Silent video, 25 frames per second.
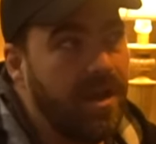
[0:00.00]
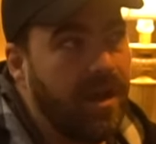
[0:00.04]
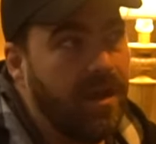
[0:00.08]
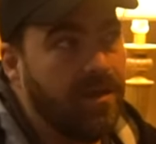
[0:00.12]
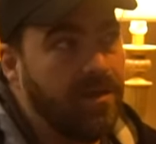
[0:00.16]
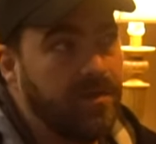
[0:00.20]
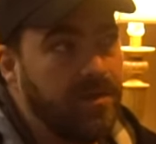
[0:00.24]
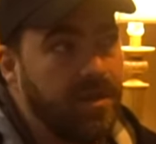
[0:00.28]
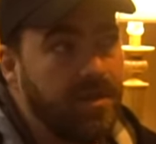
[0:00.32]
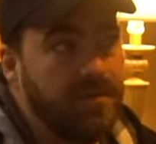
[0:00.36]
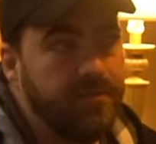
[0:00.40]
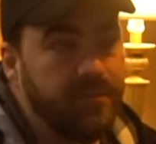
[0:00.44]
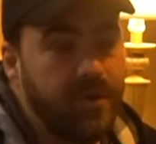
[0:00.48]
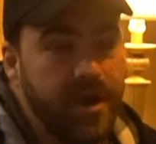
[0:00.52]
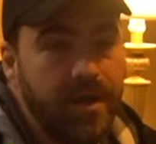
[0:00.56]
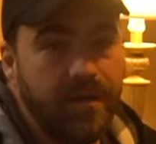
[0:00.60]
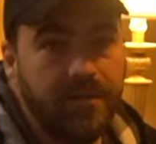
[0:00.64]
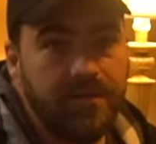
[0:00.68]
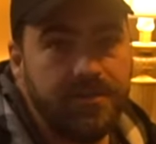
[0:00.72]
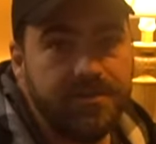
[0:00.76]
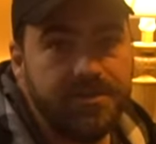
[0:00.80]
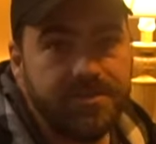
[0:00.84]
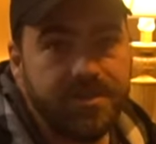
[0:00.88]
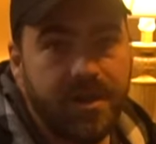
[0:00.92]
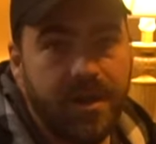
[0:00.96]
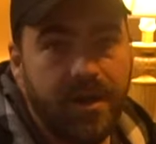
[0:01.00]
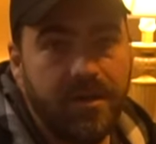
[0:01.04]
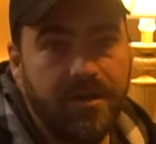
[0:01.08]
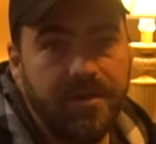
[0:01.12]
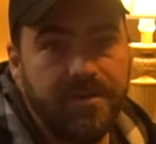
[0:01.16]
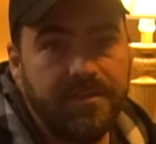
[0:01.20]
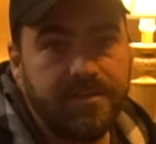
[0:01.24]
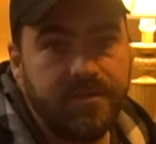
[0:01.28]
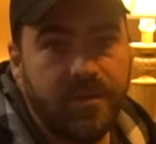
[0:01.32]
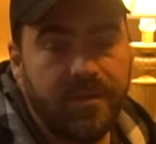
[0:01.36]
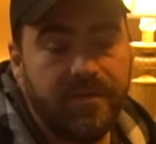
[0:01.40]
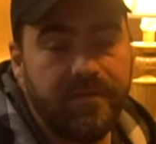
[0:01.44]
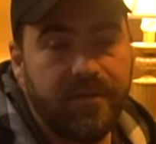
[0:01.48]
I love Wranglerstar.
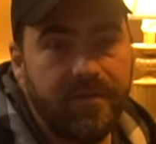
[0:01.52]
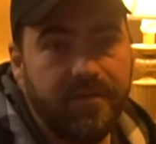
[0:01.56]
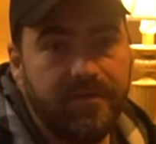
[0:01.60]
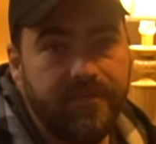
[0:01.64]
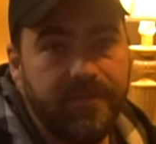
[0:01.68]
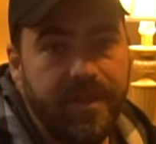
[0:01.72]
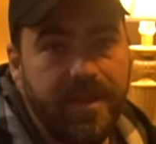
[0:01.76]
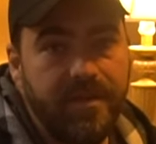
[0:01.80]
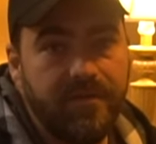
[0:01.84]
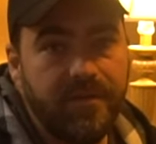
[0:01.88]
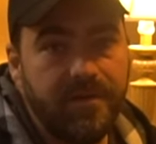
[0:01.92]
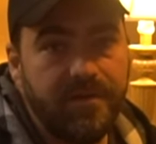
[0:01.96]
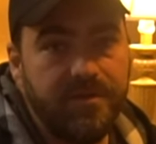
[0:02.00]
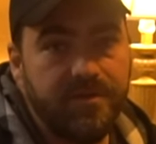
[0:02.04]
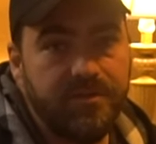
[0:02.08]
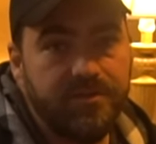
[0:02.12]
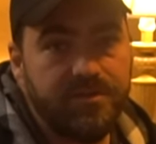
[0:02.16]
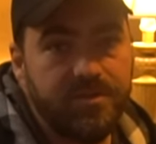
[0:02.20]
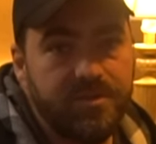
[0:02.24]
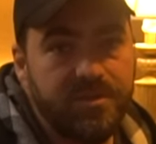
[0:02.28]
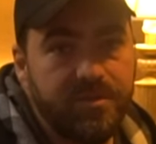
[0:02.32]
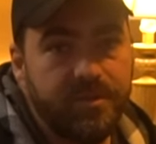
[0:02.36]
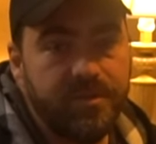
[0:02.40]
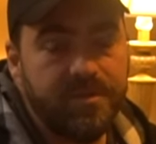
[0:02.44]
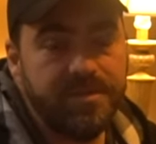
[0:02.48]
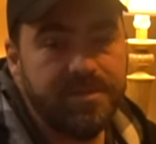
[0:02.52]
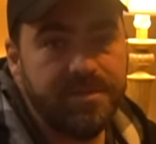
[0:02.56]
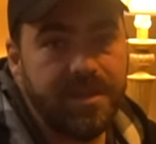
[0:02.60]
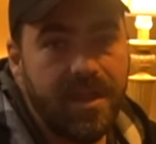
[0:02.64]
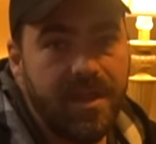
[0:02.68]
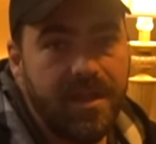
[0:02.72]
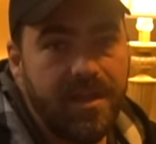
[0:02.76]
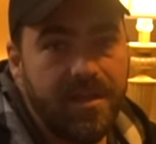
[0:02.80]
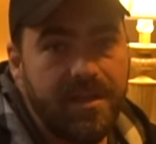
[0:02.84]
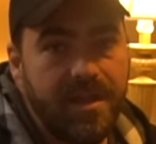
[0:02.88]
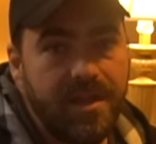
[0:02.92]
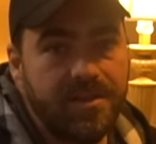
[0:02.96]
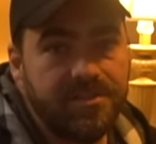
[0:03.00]
He's one of our favorite YouTubers.
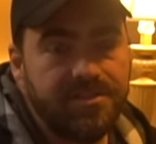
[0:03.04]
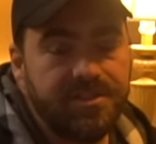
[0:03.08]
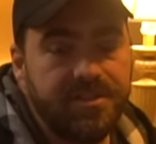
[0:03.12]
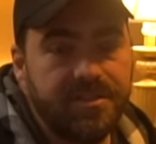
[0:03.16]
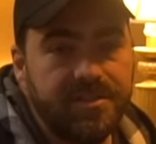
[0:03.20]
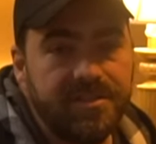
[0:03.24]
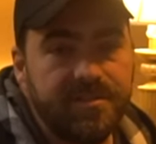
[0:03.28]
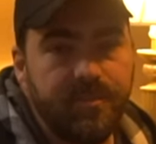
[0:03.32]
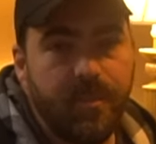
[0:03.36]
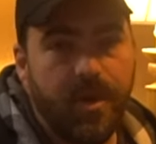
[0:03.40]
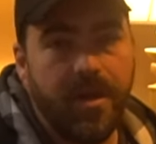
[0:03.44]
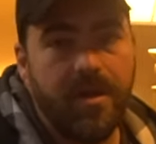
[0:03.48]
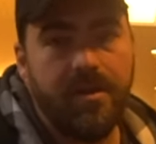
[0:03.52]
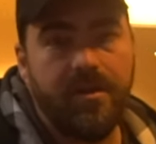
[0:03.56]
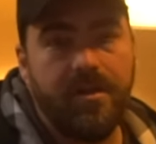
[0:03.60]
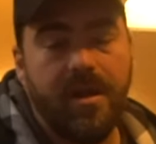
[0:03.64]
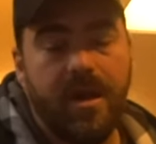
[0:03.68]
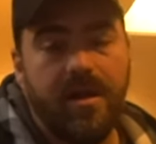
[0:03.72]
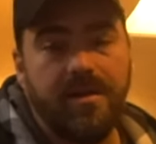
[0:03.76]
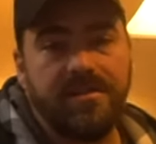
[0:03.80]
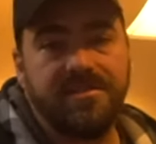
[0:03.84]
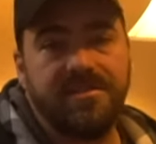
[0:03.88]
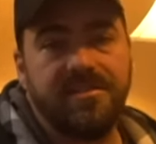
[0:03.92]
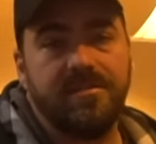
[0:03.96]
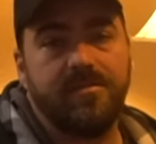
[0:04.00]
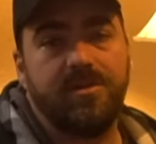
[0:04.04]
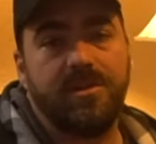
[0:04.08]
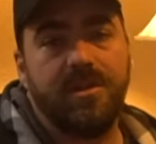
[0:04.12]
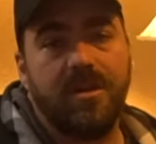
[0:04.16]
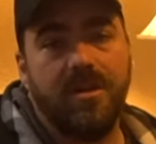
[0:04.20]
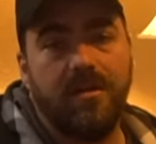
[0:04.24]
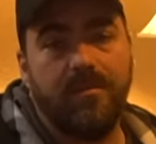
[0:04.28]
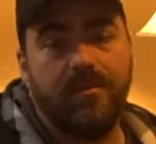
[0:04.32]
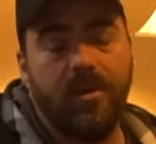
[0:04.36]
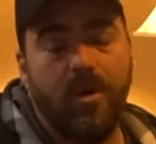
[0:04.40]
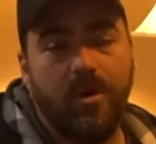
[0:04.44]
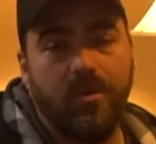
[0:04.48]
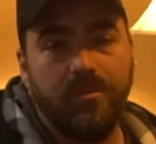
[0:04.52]
He actually inspired us to
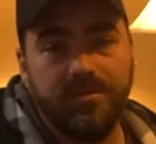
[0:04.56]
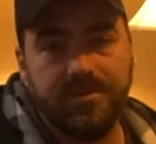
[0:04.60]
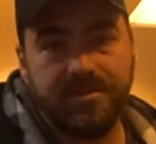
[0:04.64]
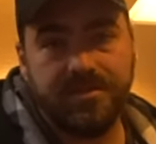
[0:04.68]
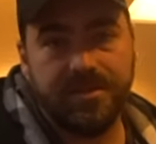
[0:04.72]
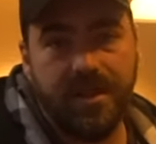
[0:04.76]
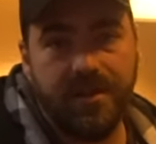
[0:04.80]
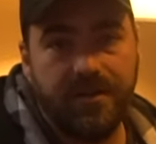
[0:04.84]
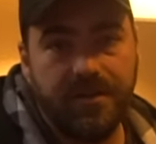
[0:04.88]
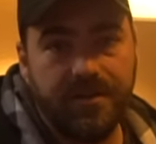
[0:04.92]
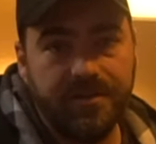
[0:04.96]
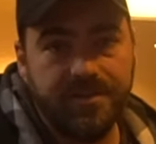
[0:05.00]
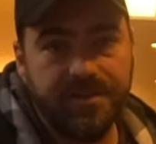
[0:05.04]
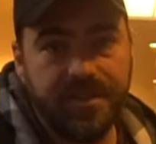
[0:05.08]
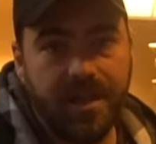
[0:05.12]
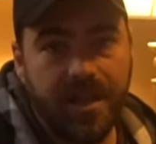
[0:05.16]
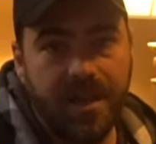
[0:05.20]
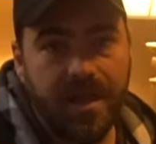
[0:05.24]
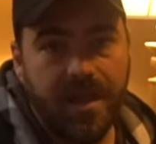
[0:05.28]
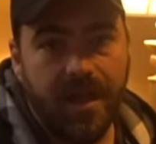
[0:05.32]
become homesteaders.